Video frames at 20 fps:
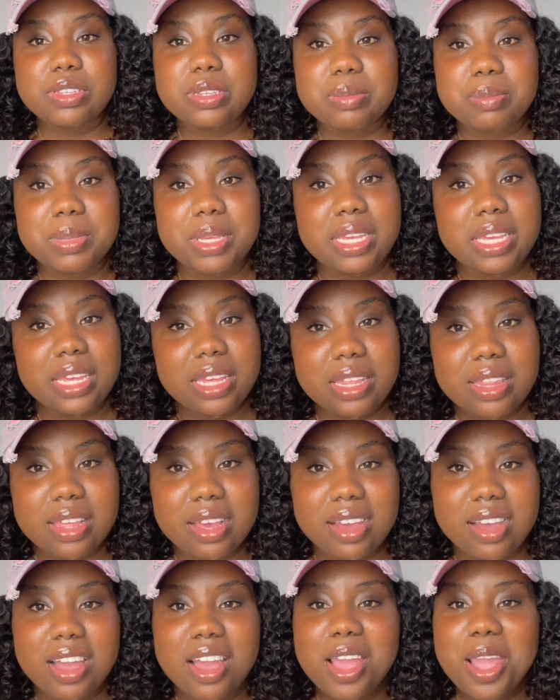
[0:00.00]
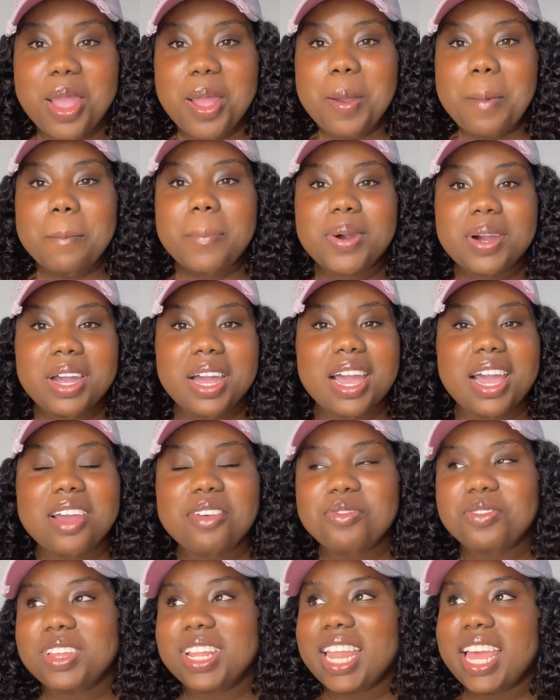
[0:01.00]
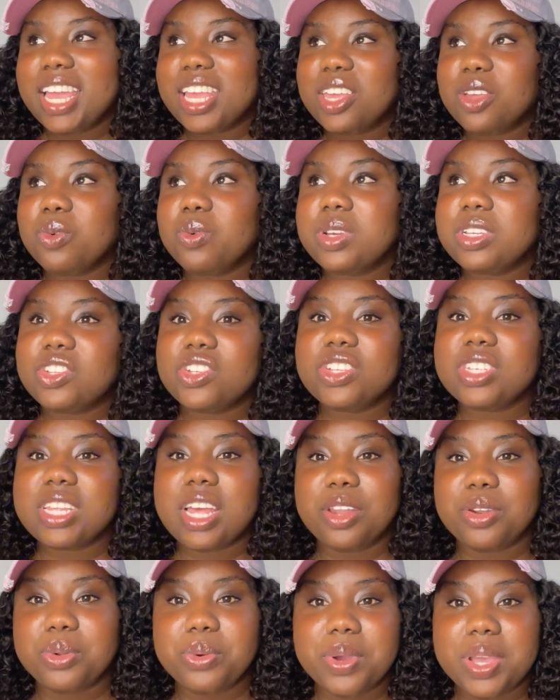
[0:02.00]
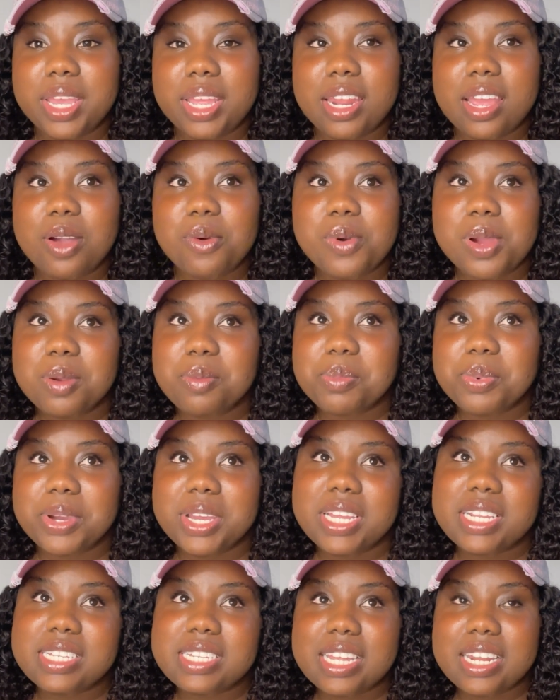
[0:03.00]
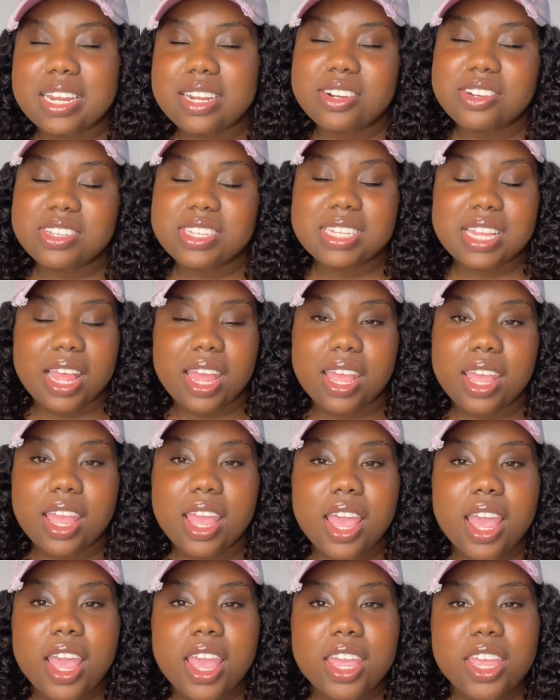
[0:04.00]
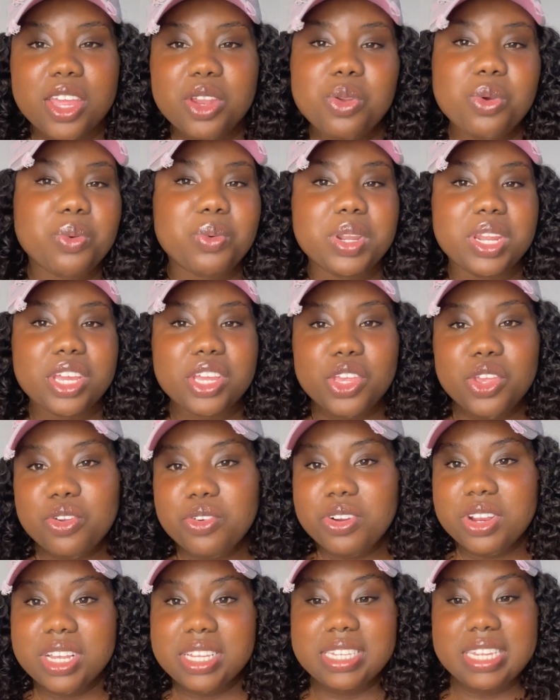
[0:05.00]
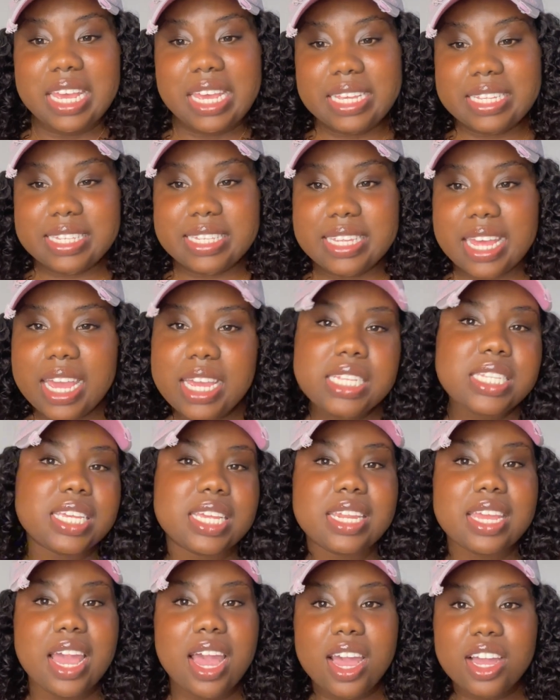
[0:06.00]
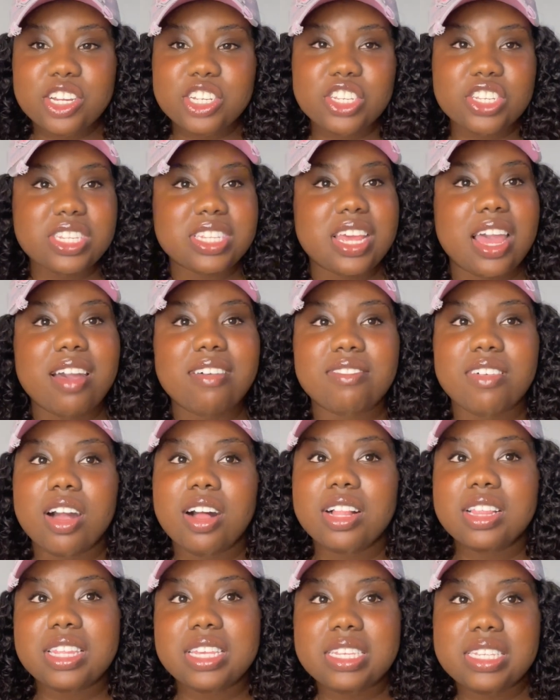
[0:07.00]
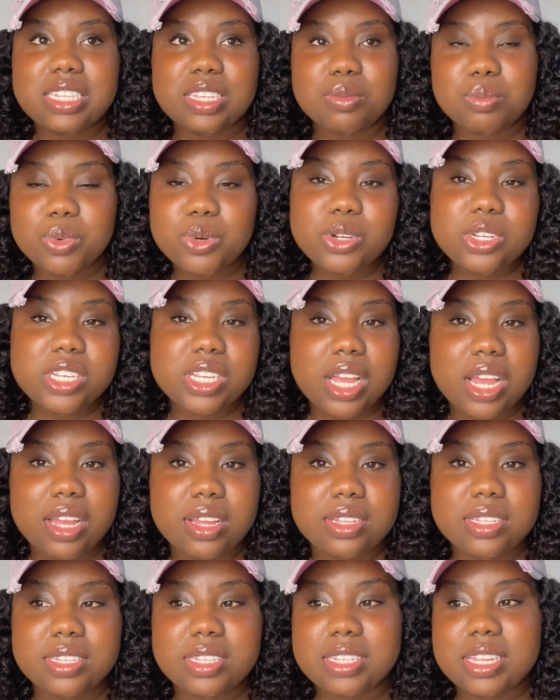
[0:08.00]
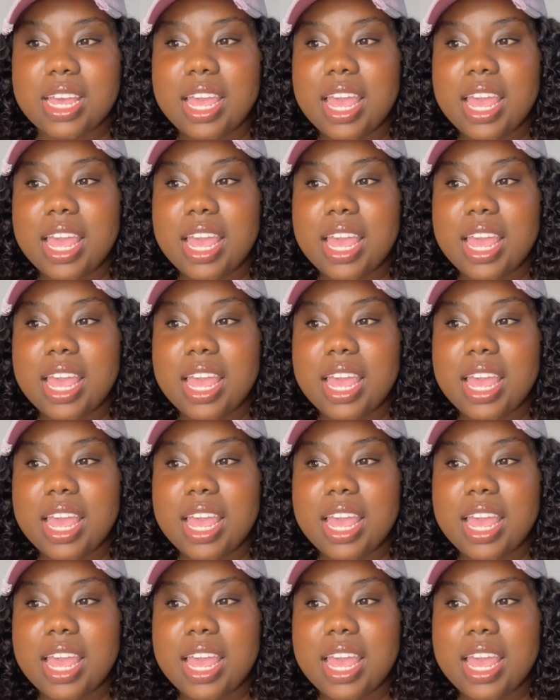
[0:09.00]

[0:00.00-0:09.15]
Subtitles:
to me either, but I feel like he was just annoyed at one point, and I just like, you know, when you're curious, you're excited, you're anxious, you have all these emotions.